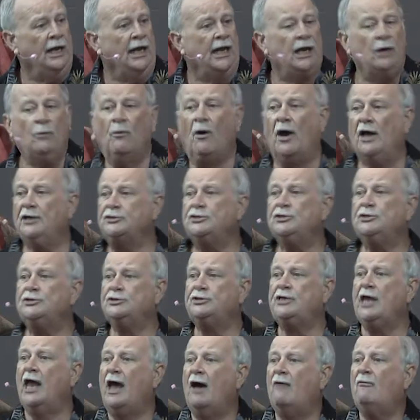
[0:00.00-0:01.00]
He wants us
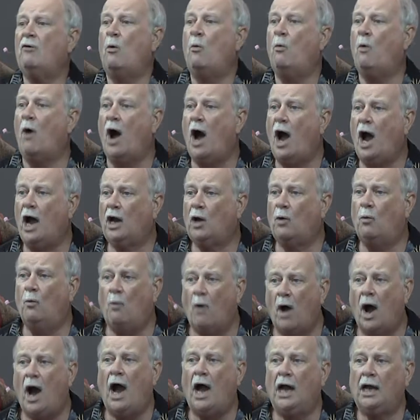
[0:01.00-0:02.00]
to have a walk,
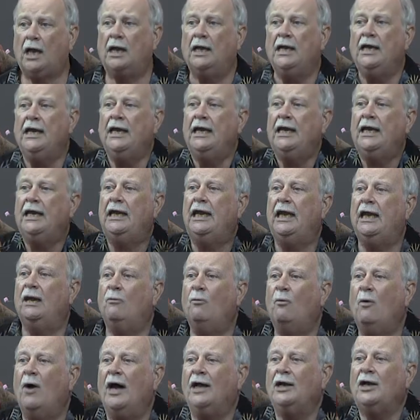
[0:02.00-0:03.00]
walk,
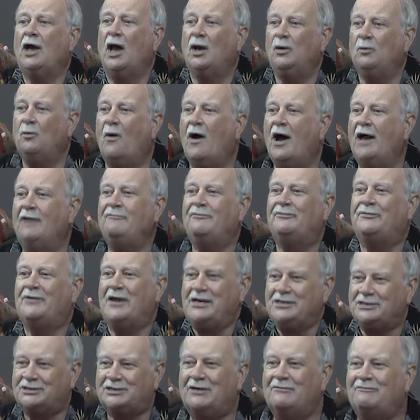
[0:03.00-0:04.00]
and one on one,
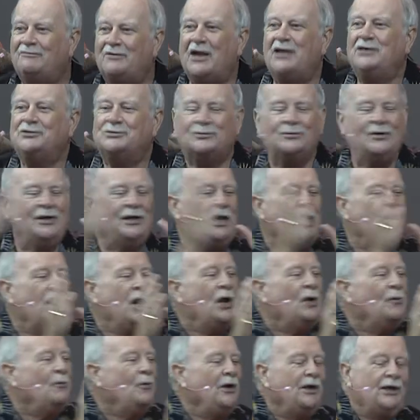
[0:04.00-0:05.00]
face to face re
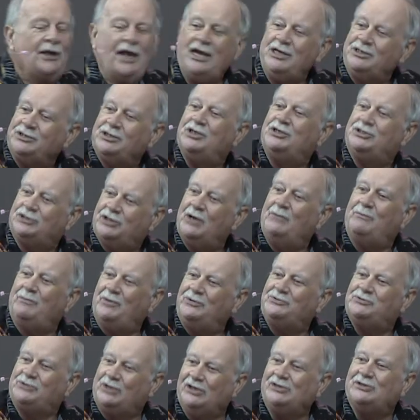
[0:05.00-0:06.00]
relationship
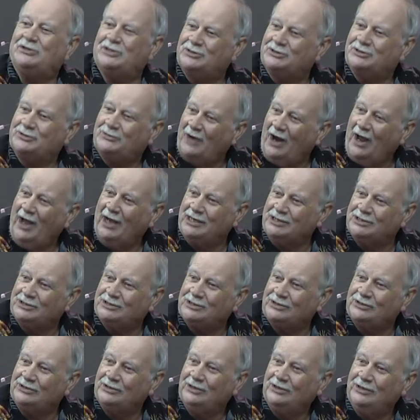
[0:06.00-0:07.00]
with Jesus
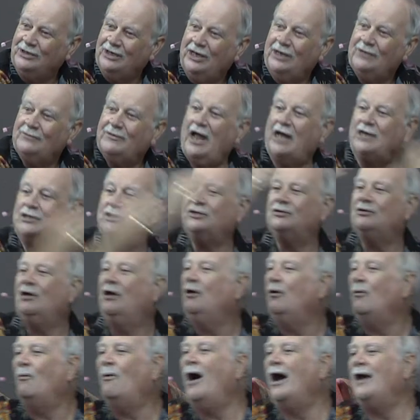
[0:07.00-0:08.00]
Christ. That's
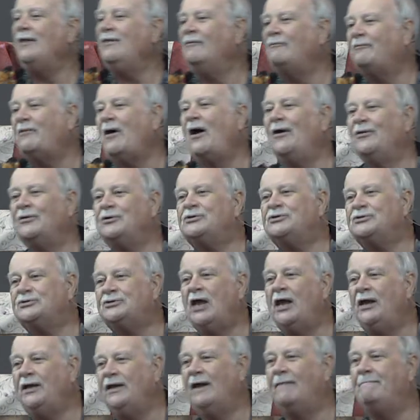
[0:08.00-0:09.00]
why the Father
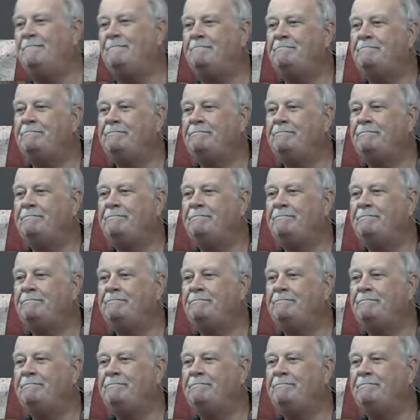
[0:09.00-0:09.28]
sent him.